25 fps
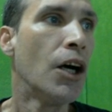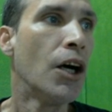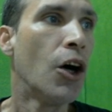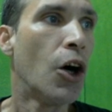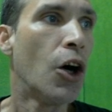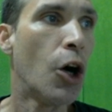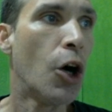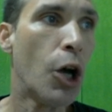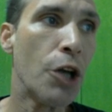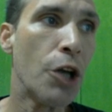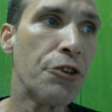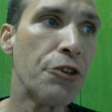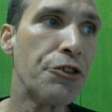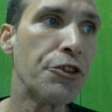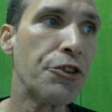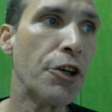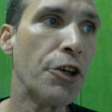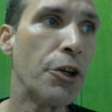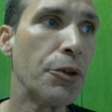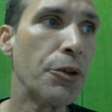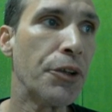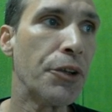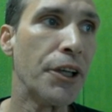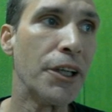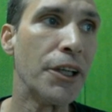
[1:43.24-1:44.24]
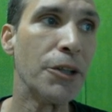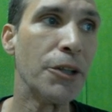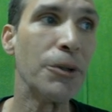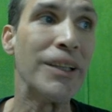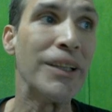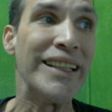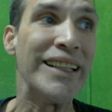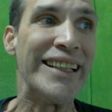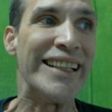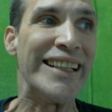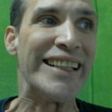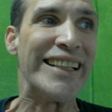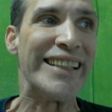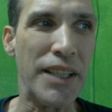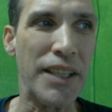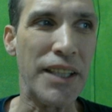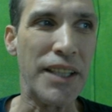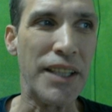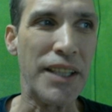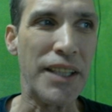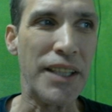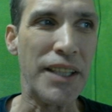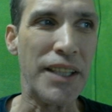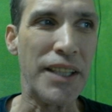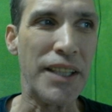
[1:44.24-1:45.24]
Also, though,
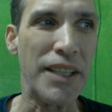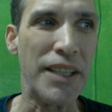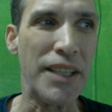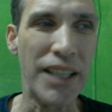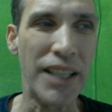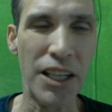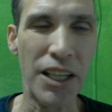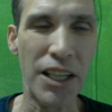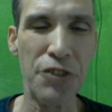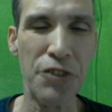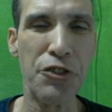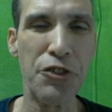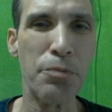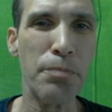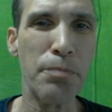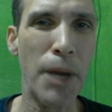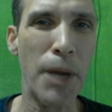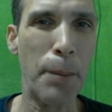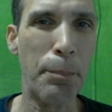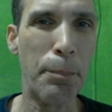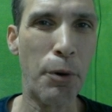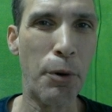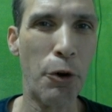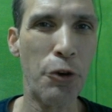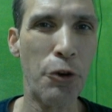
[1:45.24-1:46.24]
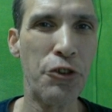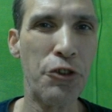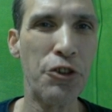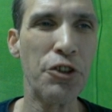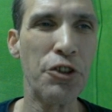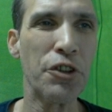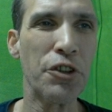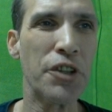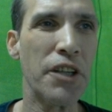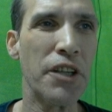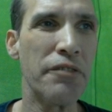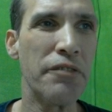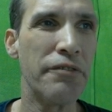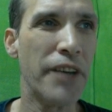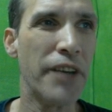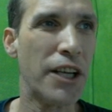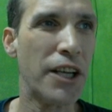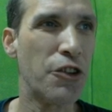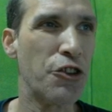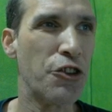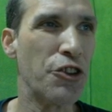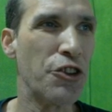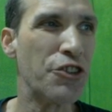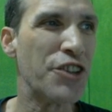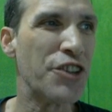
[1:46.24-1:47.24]
because of my personal
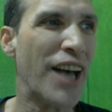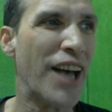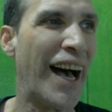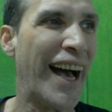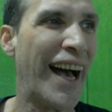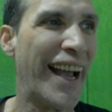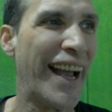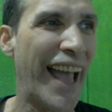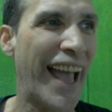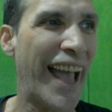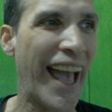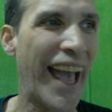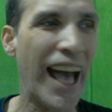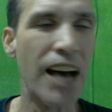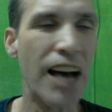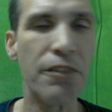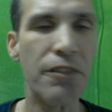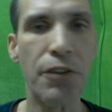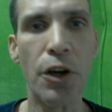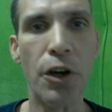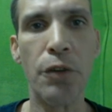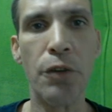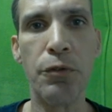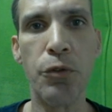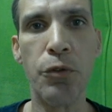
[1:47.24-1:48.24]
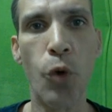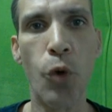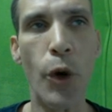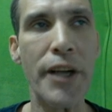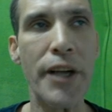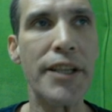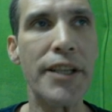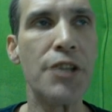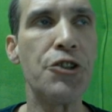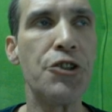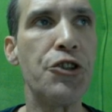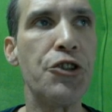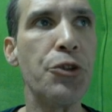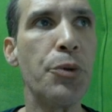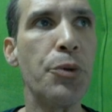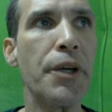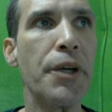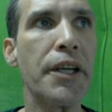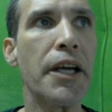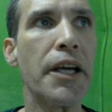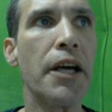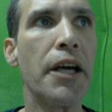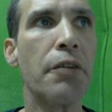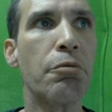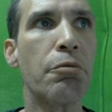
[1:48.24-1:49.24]
convictions, I have avoided
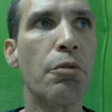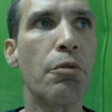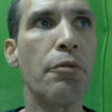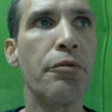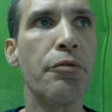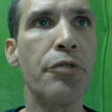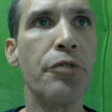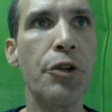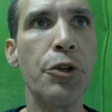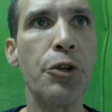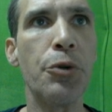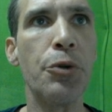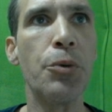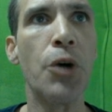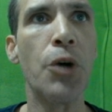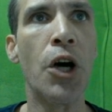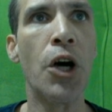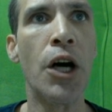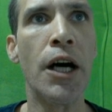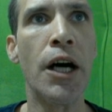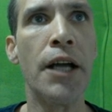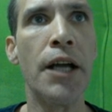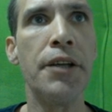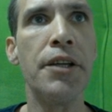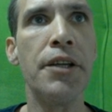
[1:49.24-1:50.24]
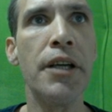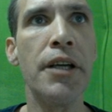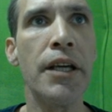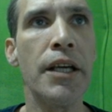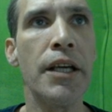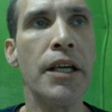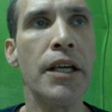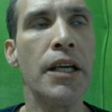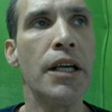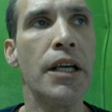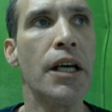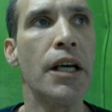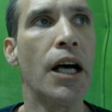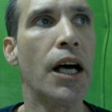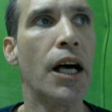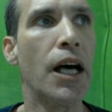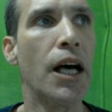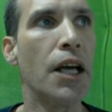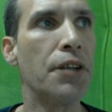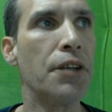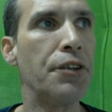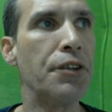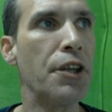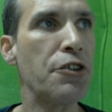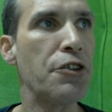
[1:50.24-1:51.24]
doing a review on
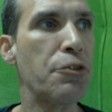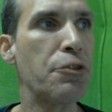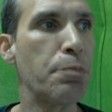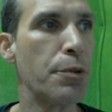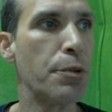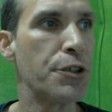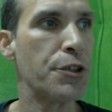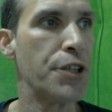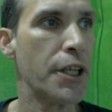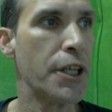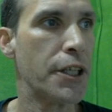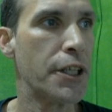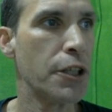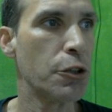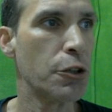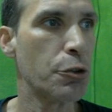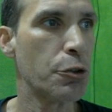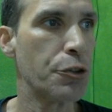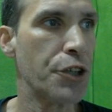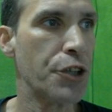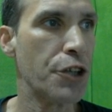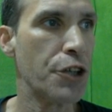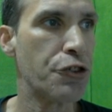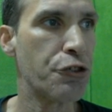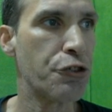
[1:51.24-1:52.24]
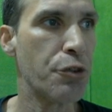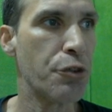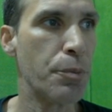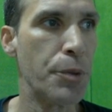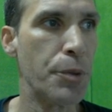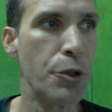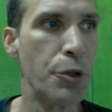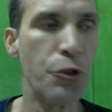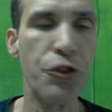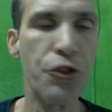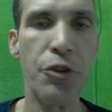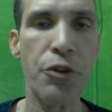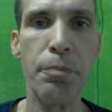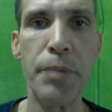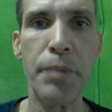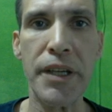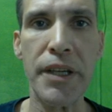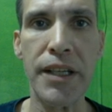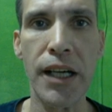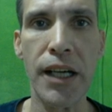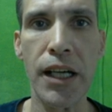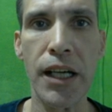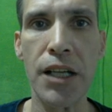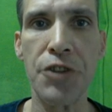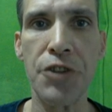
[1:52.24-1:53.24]
uh, this particular distribution
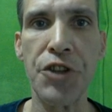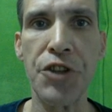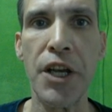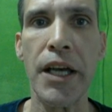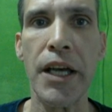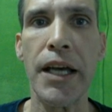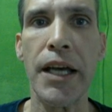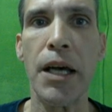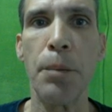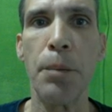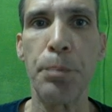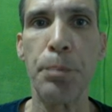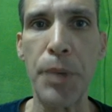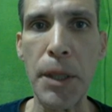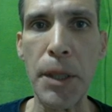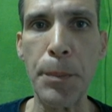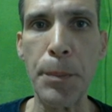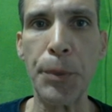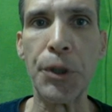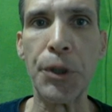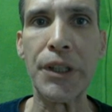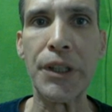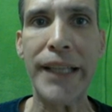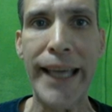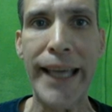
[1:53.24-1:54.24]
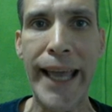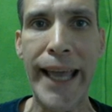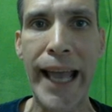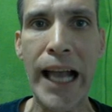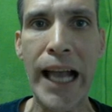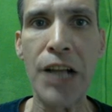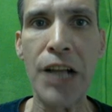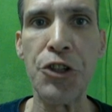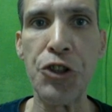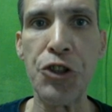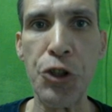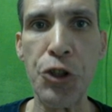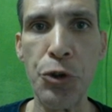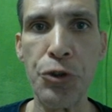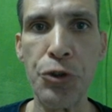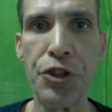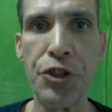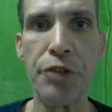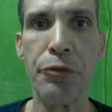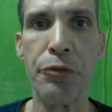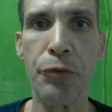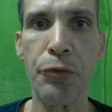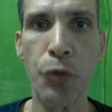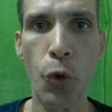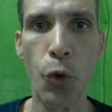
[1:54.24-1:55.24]
because people can use
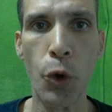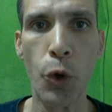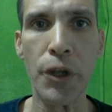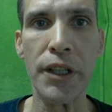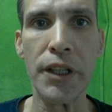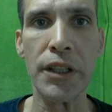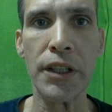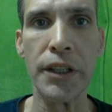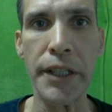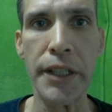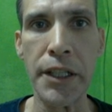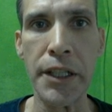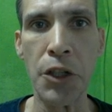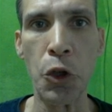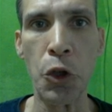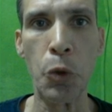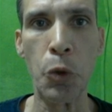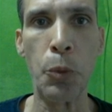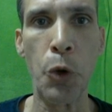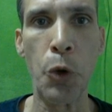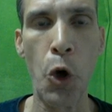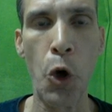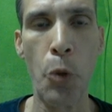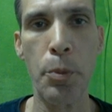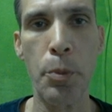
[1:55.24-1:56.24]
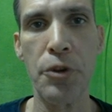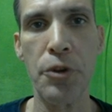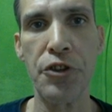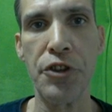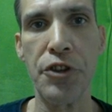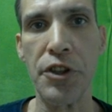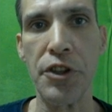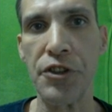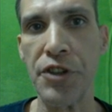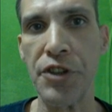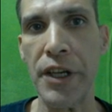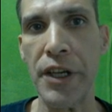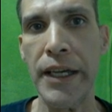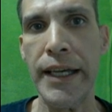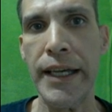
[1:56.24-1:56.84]
it for illegal purposes.